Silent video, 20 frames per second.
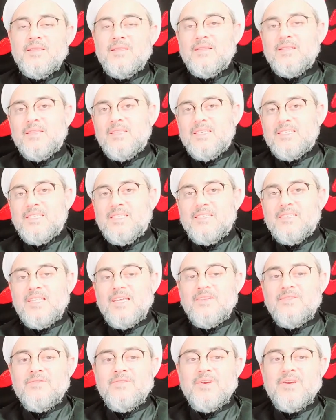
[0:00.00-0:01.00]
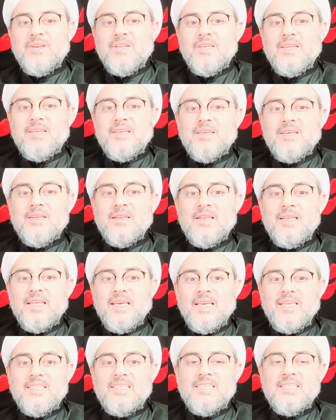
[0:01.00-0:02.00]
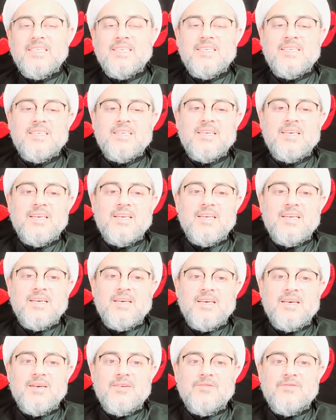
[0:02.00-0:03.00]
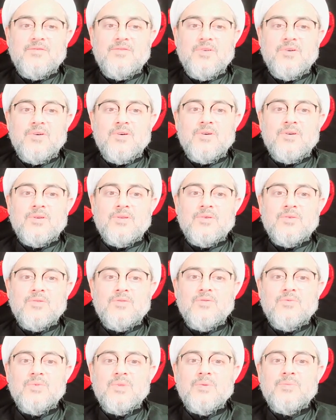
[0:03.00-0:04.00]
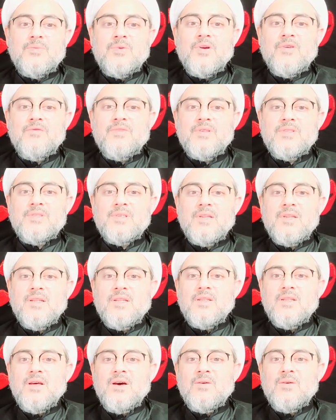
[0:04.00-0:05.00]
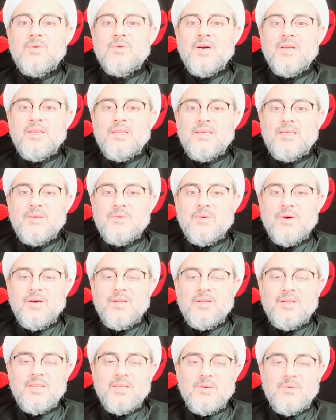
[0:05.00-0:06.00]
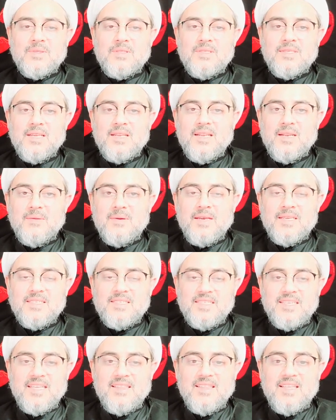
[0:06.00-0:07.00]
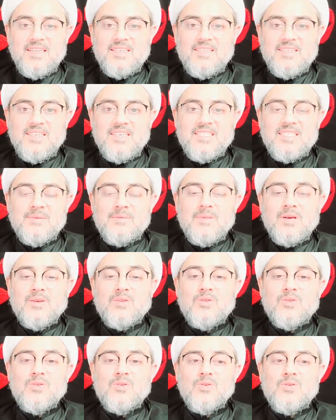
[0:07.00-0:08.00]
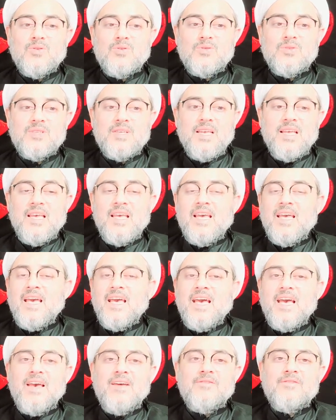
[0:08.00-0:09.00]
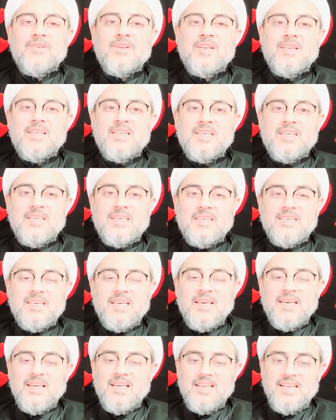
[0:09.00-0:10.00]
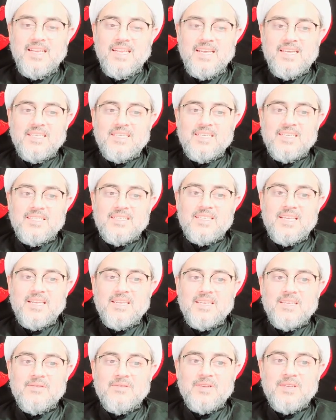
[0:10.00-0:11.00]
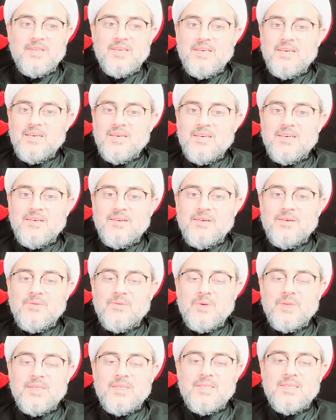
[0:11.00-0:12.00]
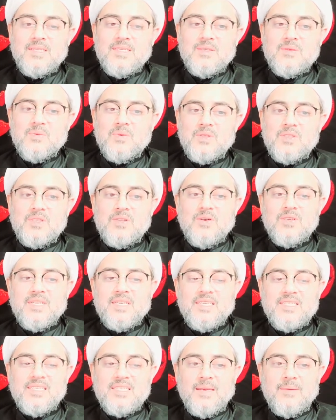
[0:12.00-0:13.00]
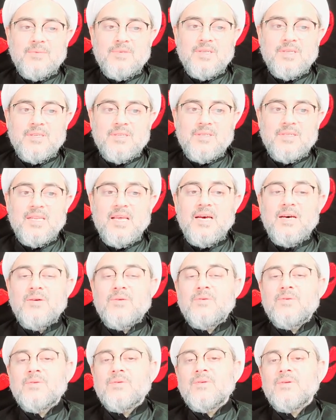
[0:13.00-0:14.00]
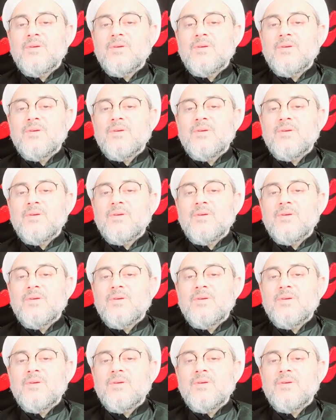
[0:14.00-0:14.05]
this is that very lady for whom the Prophet sallallahu alayhi wa alayhi wa sallam has said that she is among those heavenly ladies, and even her witness was not accepted. Now,